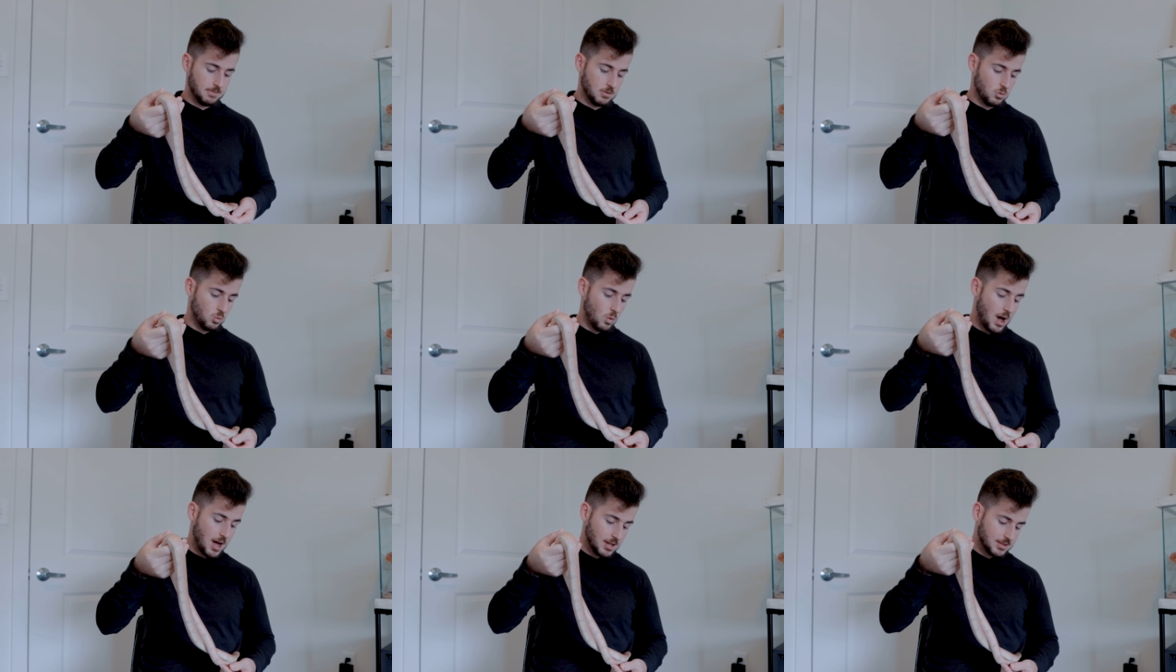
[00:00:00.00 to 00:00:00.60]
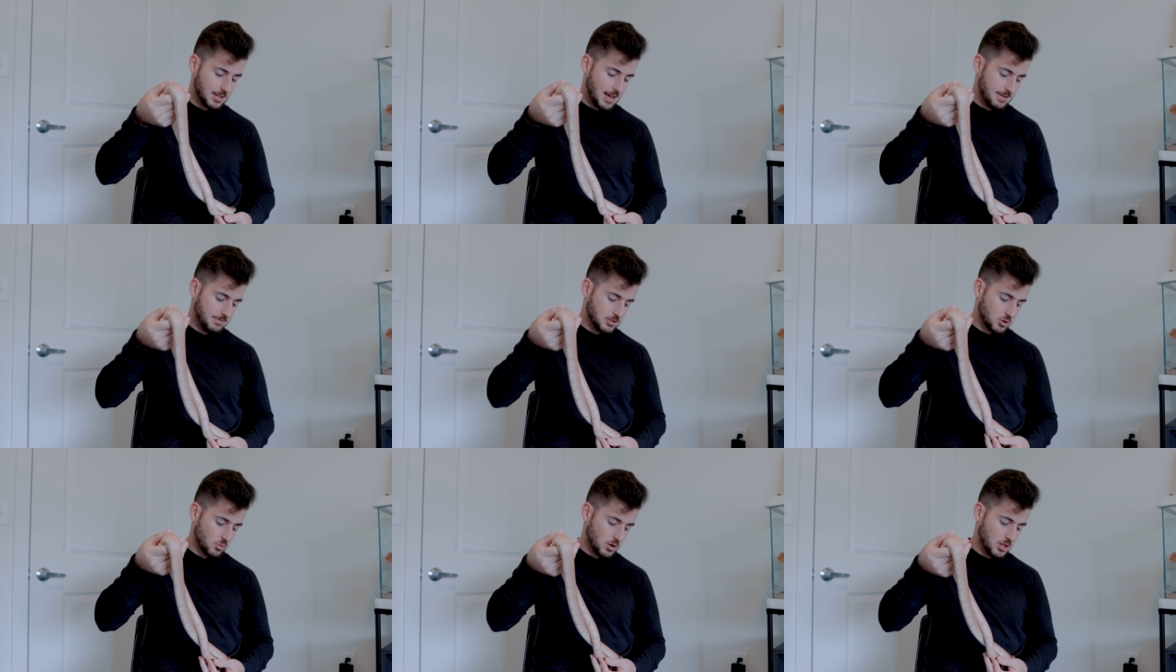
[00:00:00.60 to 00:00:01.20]
Wildlife
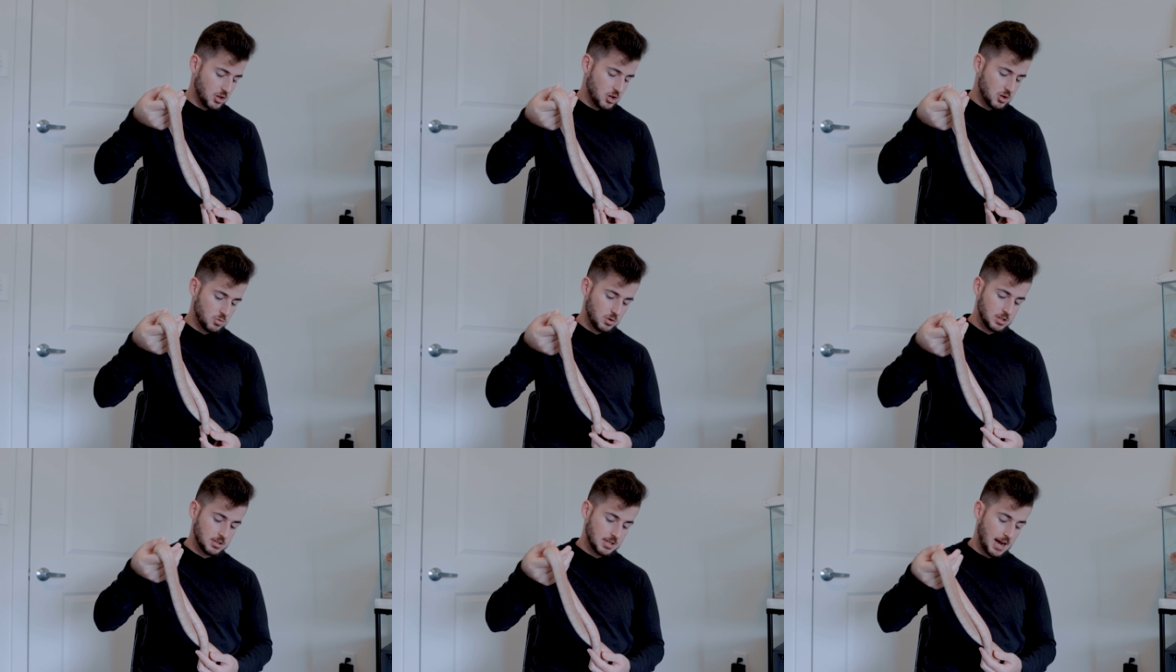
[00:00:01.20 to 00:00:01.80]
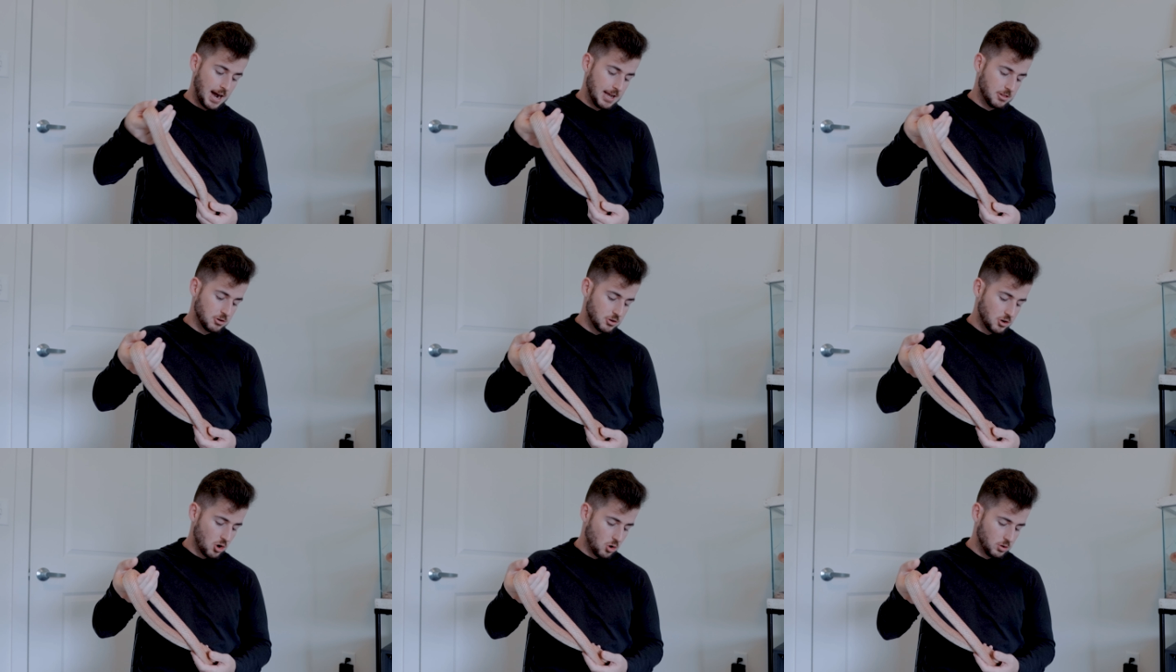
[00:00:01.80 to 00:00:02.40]
is a really good one. Tyler
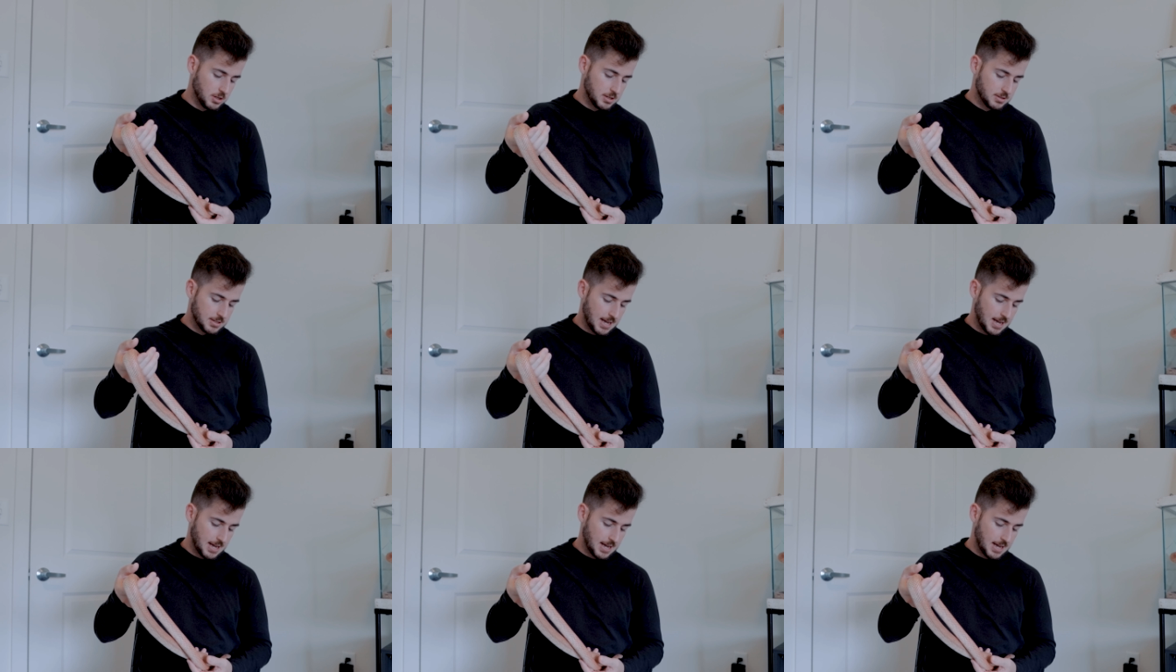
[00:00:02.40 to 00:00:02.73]
Nolan.